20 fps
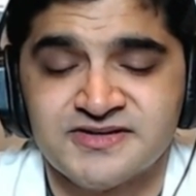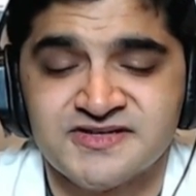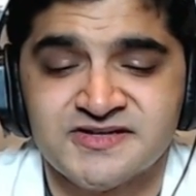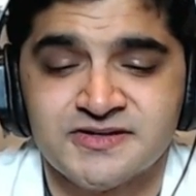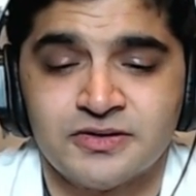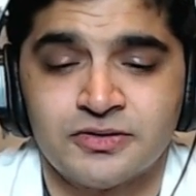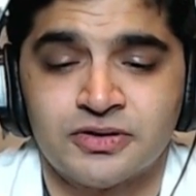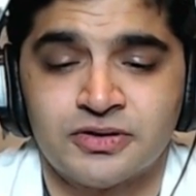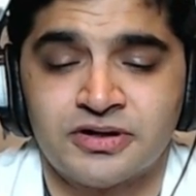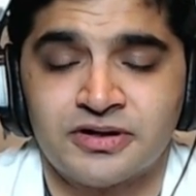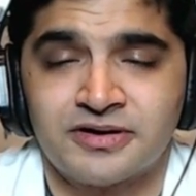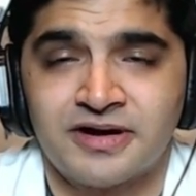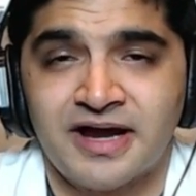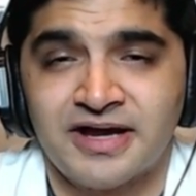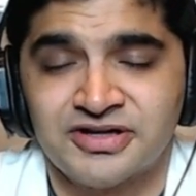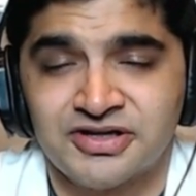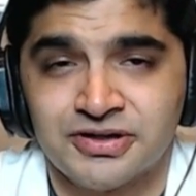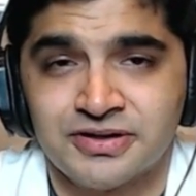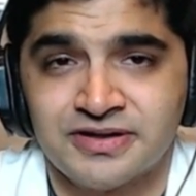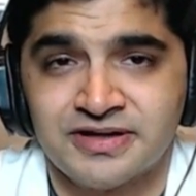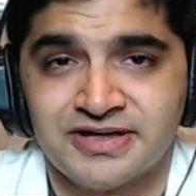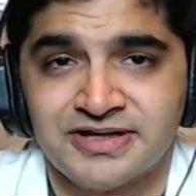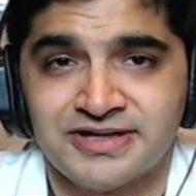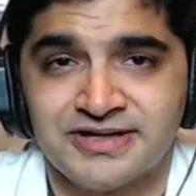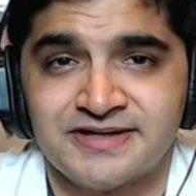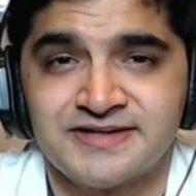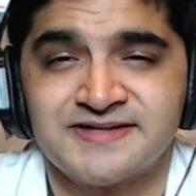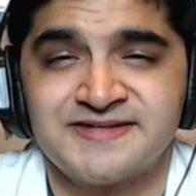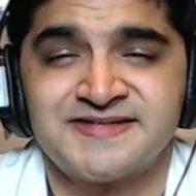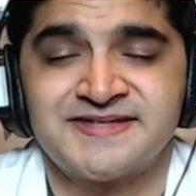So
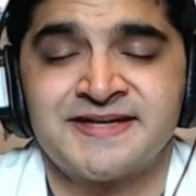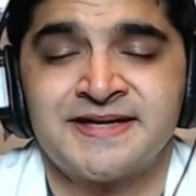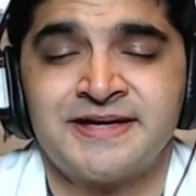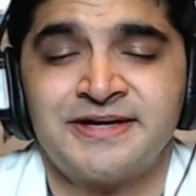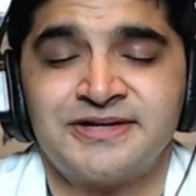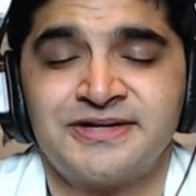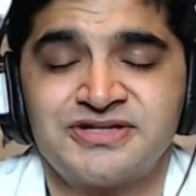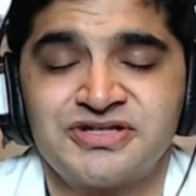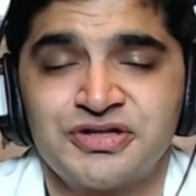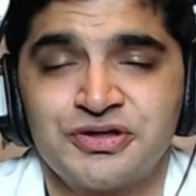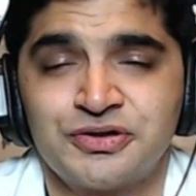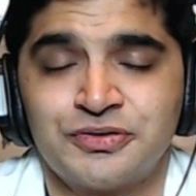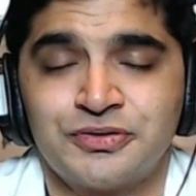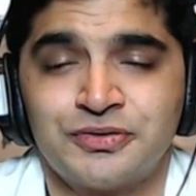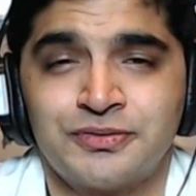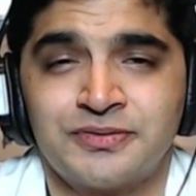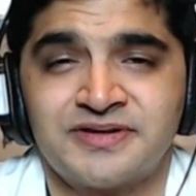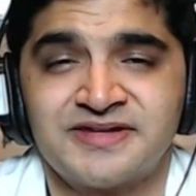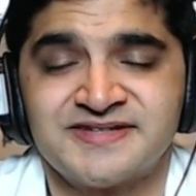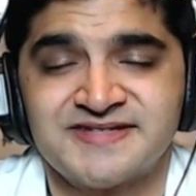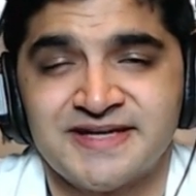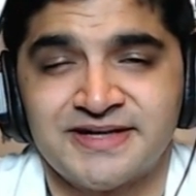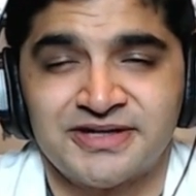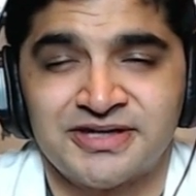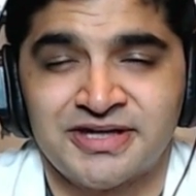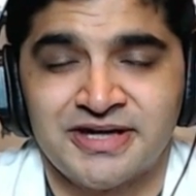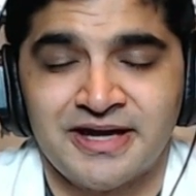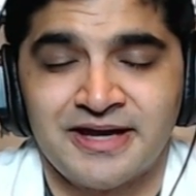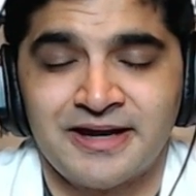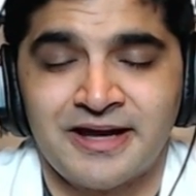congratulations to the
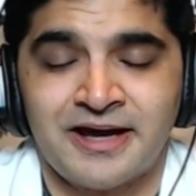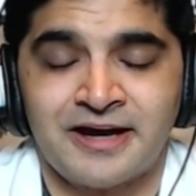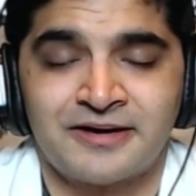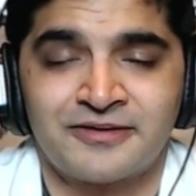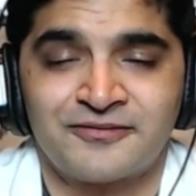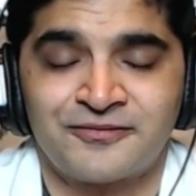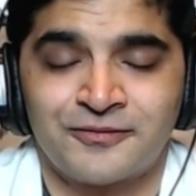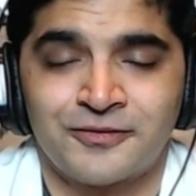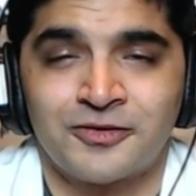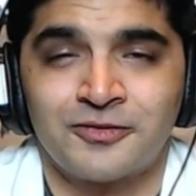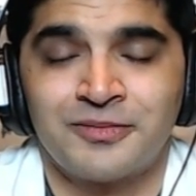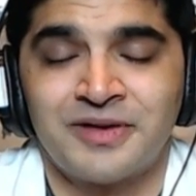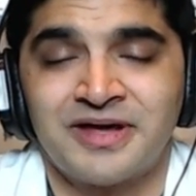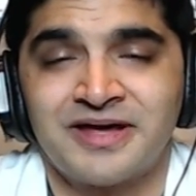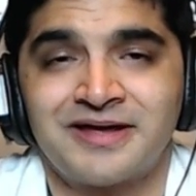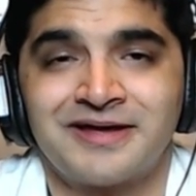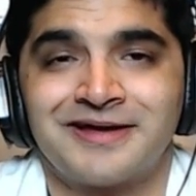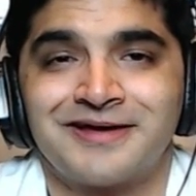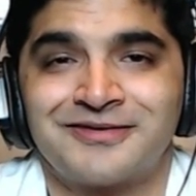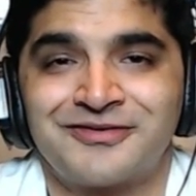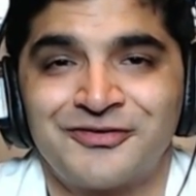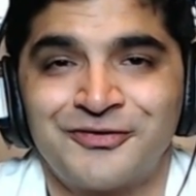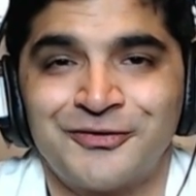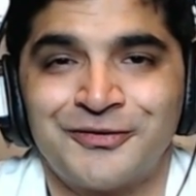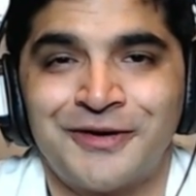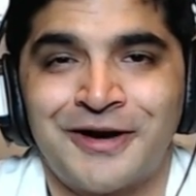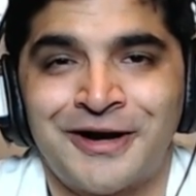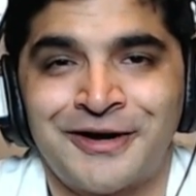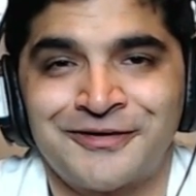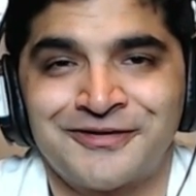Sunshine Act for making it
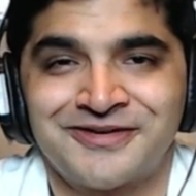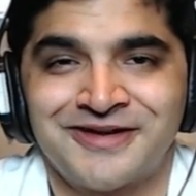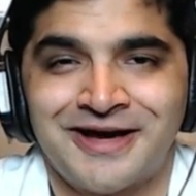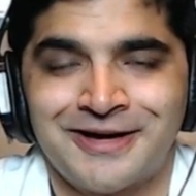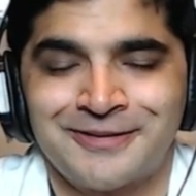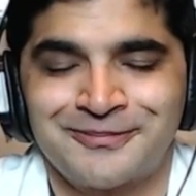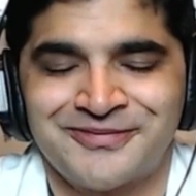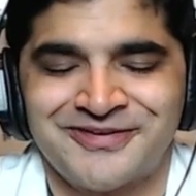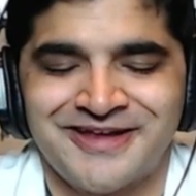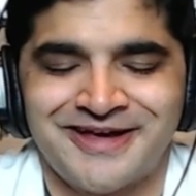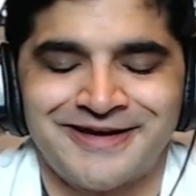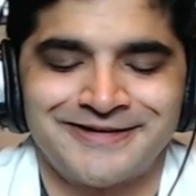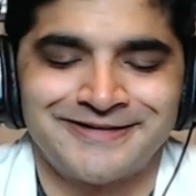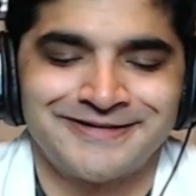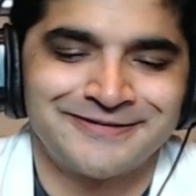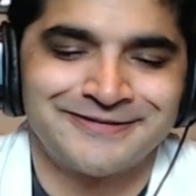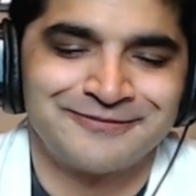to our top 10.